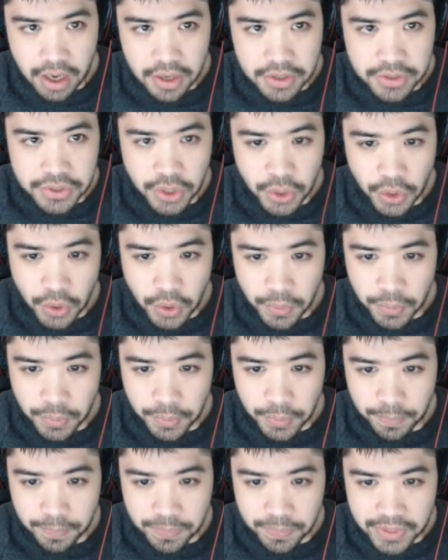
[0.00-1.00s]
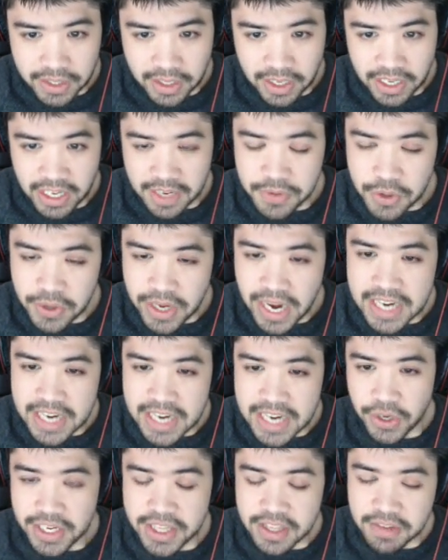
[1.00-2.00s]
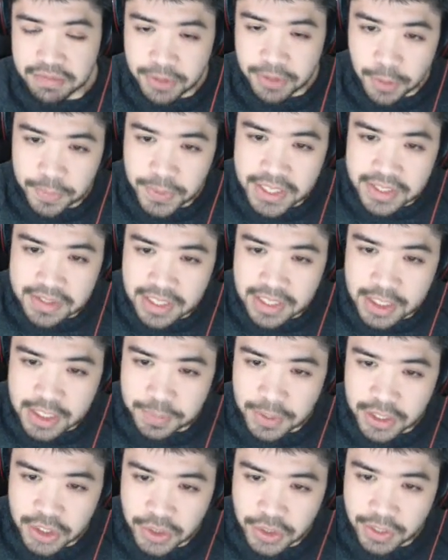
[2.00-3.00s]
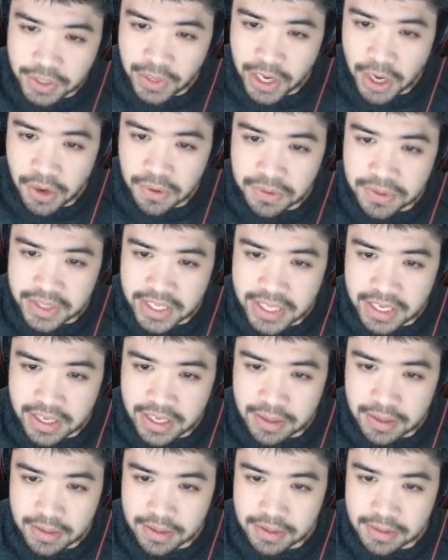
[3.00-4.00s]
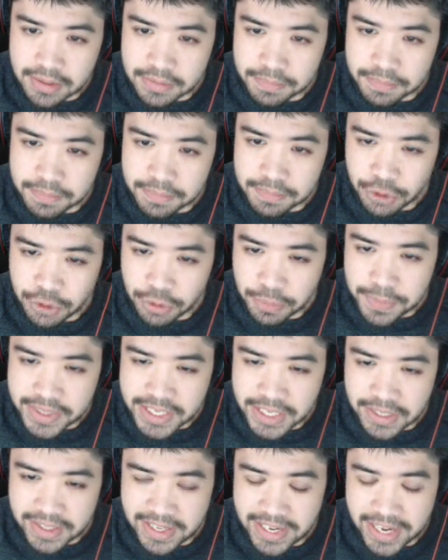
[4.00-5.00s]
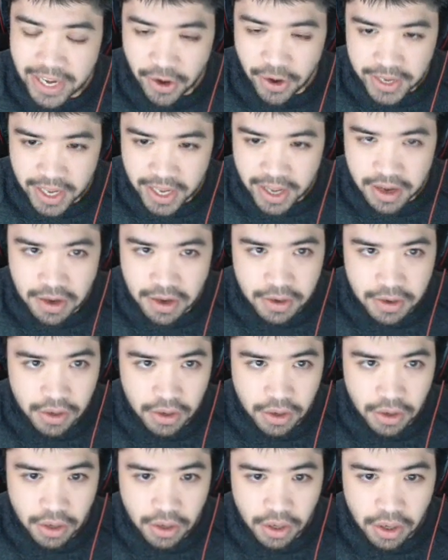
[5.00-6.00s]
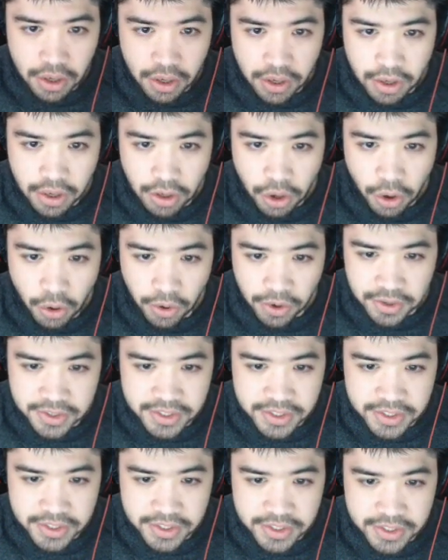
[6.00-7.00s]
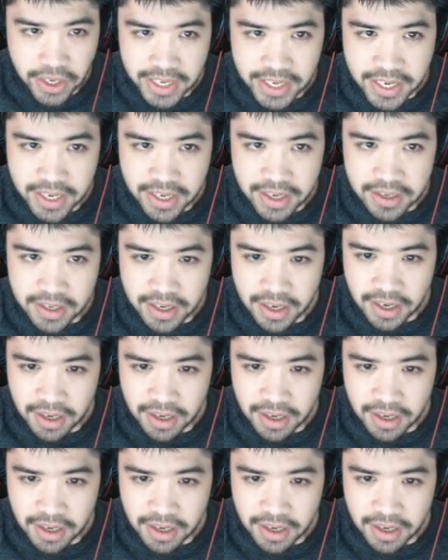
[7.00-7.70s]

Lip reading: So, if you guys are in the Philippines, especially around the metro-Manila area, or somewhere in